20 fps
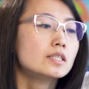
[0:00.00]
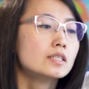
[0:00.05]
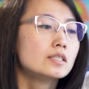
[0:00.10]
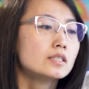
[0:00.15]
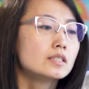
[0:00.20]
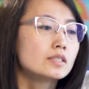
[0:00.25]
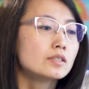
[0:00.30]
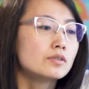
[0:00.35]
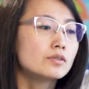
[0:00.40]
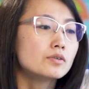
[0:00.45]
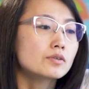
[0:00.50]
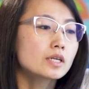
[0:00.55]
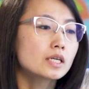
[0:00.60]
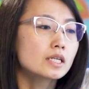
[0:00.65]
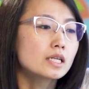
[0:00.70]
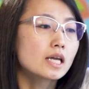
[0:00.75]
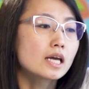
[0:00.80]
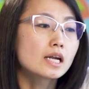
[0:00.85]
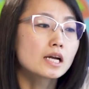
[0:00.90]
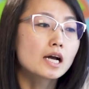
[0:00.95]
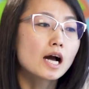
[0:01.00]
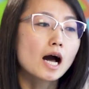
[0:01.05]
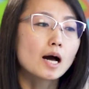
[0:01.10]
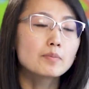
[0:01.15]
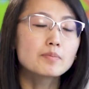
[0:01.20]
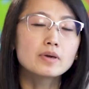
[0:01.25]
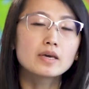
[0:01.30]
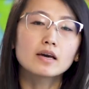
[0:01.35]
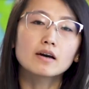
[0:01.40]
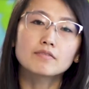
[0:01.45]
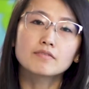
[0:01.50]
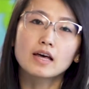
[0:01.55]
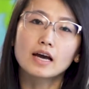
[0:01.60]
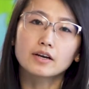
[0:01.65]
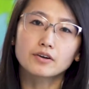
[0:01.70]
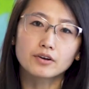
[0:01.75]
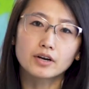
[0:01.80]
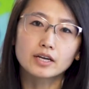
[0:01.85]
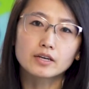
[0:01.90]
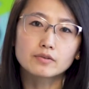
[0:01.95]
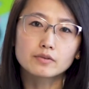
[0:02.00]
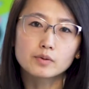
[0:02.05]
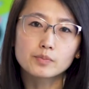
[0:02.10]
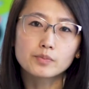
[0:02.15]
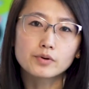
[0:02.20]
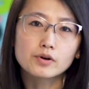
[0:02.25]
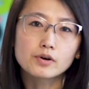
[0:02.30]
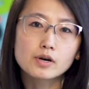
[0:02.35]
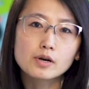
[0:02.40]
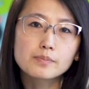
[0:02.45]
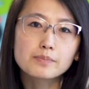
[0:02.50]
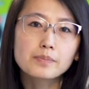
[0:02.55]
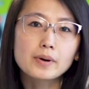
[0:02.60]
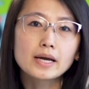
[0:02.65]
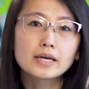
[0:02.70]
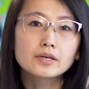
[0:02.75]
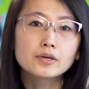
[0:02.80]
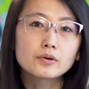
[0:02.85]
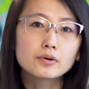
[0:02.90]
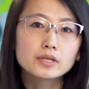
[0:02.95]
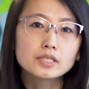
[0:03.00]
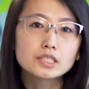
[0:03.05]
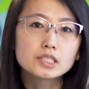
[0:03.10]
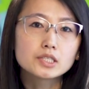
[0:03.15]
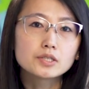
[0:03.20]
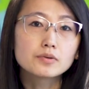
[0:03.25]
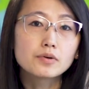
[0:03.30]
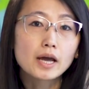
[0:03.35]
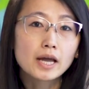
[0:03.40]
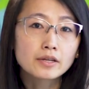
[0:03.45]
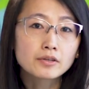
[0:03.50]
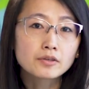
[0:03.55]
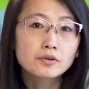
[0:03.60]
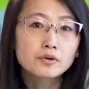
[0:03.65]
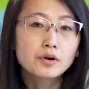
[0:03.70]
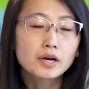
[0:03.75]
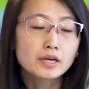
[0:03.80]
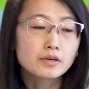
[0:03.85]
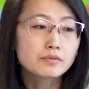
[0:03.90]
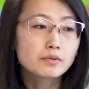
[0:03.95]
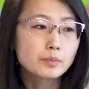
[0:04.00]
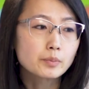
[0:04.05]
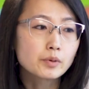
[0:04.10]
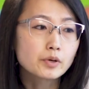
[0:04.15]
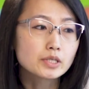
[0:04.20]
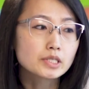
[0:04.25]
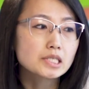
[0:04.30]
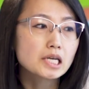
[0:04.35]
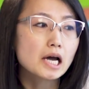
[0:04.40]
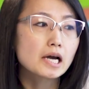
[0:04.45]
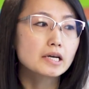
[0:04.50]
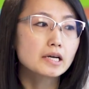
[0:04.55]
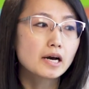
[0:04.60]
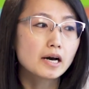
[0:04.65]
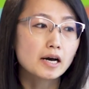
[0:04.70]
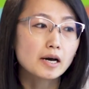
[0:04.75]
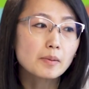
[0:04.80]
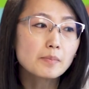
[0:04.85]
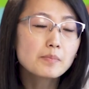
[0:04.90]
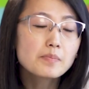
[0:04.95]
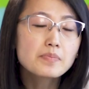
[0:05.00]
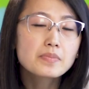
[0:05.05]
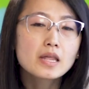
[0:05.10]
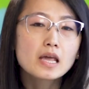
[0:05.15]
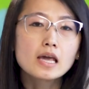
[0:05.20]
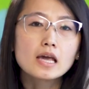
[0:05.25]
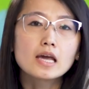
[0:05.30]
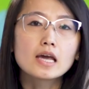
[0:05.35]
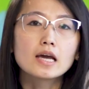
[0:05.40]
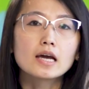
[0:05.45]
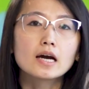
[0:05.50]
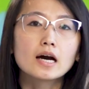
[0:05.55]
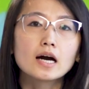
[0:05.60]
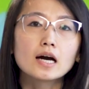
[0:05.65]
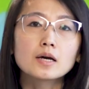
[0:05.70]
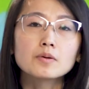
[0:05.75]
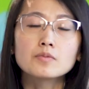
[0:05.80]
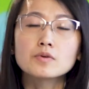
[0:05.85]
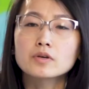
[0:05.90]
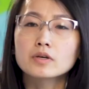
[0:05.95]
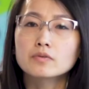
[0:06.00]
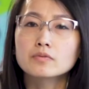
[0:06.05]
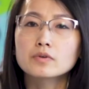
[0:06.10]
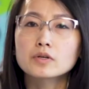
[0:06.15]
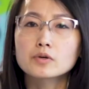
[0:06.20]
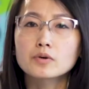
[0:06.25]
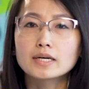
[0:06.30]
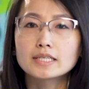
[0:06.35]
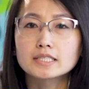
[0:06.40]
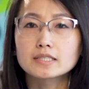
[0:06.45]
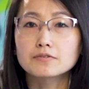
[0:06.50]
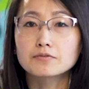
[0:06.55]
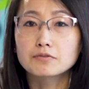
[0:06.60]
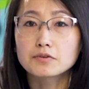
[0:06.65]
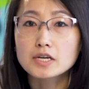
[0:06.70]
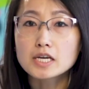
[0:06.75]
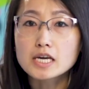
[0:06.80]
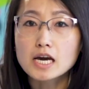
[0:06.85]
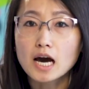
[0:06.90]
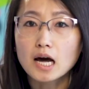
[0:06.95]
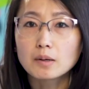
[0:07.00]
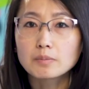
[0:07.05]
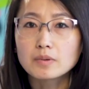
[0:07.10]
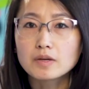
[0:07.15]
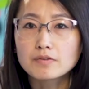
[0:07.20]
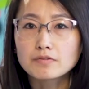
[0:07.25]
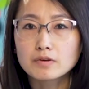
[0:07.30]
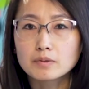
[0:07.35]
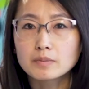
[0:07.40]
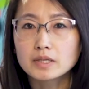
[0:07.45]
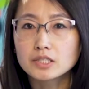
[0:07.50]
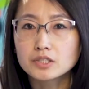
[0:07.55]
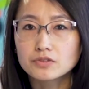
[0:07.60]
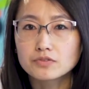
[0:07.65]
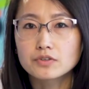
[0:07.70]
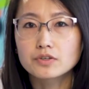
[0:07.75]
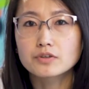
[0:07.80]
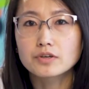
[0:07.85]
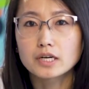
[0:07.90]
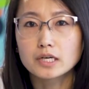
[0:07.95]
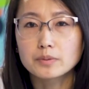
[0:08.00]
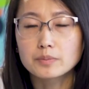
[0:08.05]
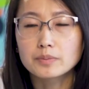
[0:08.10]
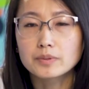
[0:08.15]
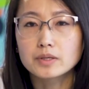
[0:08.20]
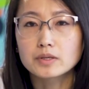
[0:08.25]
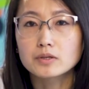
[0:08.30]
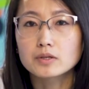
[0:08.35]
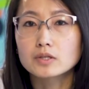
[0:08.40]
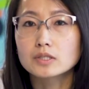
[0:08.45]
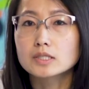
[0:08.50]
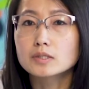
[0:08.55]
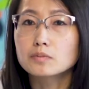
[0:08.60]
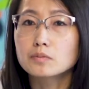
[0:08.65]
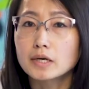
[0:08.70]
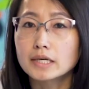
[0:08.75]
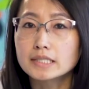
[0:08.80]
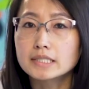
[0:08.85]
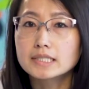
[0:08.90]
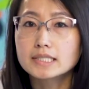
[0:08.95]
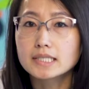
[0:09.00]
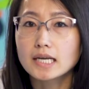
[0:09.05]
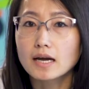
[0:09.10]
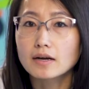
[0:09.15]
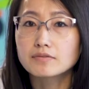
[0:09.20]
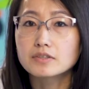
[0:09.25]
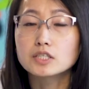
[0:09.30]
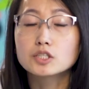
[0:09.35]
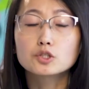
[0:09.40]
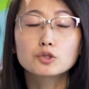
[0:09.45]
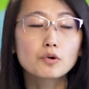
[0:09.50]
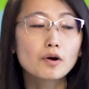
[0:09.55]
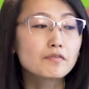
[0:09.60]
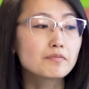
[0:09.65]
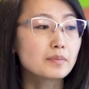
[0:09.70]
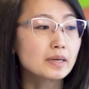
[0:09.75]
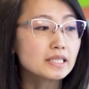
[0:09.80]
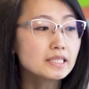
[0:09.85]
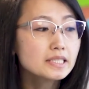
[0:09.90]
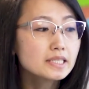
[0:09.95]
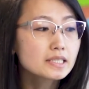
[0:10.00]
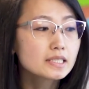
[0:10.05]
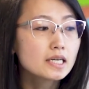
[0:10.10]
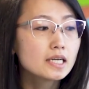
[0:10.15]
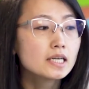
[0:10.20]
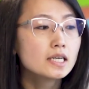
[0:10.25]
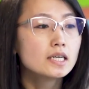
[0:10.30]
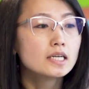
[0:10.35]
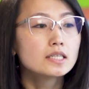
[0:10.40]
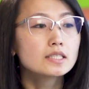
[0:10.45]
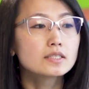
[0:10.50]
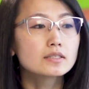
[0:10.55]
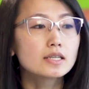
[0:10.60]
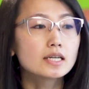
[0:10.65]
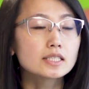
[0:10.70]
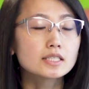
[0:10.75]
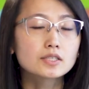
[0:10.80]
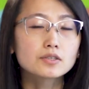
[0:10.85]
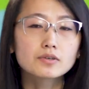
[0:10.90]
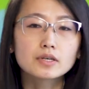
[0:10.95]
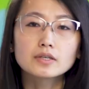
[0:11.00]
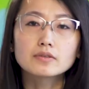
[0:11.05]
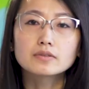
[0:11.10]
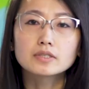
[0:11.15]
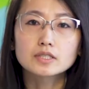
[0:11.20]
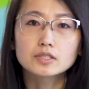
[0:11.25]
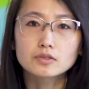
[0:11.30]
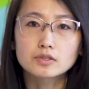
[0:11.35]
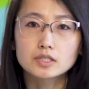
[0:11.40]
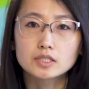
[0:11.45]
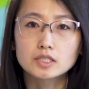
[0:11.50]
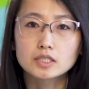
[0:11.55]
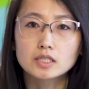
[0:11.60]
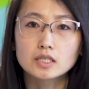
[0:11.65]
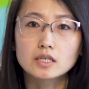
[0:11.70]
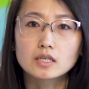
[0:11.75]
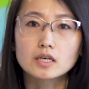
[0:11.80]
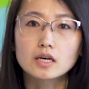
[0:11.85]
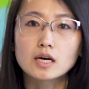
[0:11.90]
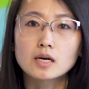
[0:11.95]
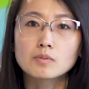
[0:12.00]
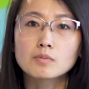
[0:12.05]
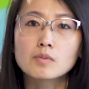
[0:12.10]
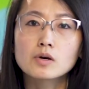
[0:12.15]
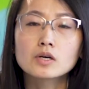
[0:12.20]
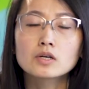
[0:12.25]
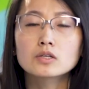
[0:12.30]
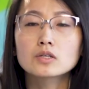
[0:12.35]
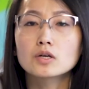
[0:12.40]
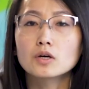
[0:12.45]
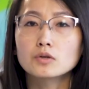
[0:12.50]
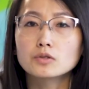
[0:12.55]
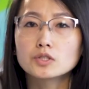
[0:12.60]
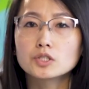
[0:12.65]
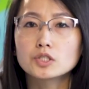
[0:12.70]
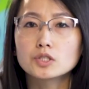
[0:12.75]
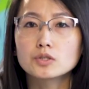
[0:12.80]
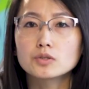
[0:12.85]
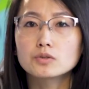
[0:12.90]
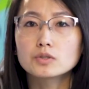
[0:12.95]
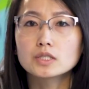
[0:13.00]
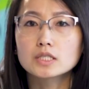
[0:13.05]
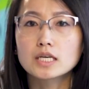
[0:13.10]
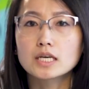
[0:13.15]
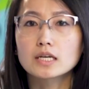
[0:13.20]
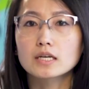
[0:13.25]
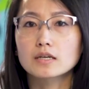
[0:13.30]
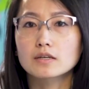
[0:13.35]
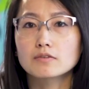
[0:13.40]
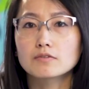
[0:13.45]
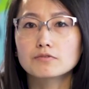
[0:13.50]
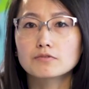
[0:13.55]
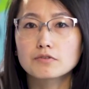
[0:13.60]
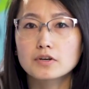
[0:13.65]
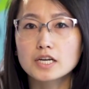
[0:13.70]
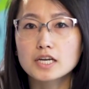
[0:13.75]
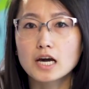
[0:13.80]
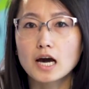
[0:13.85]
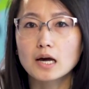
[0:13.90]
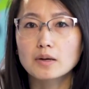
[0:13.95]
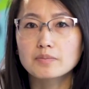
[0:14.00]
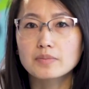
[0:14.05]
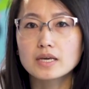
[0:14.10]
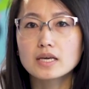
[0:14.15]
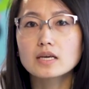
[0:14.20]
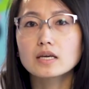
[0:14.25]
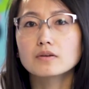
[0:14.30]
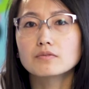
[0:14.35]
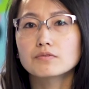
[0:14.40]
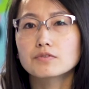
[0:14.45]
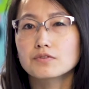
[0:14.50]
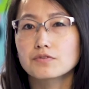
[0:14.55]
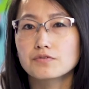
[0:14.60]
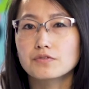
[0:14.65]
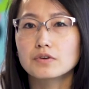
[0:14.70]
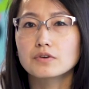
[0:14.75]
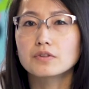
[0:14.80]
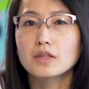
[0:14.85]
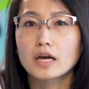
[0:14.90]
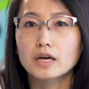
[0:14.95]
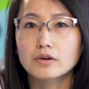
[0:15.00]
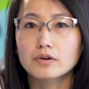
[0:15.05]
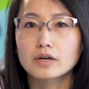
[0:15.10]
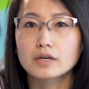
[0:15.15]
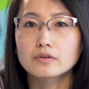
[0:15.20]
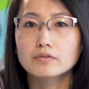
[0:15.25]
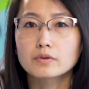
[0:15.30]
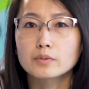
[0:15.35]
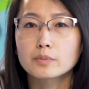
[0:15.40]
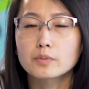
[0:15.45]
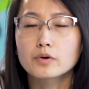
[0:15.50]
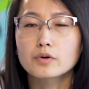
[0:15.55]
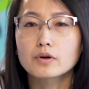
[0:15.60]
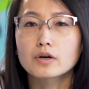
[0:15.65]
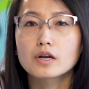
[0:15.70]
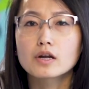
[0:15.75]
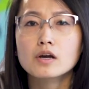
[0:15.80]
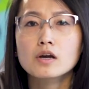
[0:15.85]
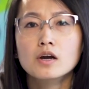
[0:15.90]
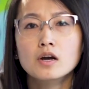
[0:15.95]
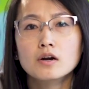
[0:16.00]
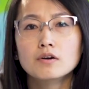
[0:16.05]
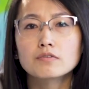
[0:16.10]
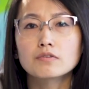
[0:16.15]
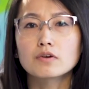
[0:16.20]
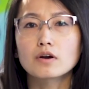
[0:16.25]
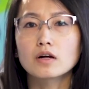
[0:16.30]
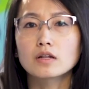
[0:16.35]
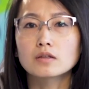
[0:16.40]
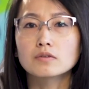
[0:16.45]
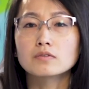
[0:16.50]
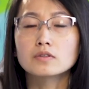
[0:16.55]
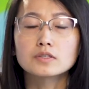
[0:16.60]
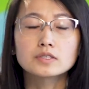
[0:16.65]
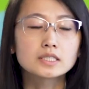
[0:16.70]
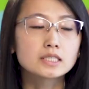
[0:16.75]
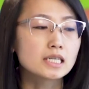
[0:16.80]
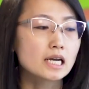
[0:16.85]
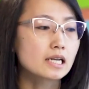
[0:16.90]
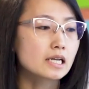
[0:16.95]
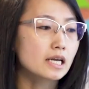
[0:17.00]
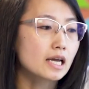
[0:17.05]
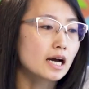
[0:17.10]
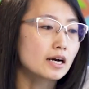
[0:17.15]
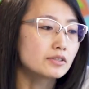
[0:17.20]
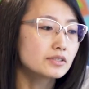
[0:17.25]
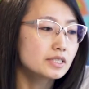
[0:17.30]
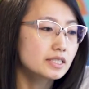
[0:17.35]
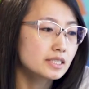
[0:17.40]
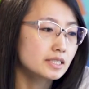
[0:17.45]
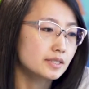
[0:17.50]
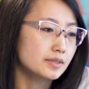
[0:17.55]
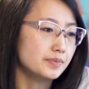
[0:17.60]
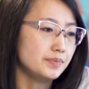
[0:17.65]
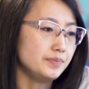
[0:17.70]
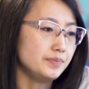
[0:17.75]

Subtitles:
So you can get a copy of that credit report by going to annualcreditreport.com. You can request a free copy from each of the credit bureaus once every 12 months. So that's a great resource to go to get a free copy and review that credit report for all of those debt accounts.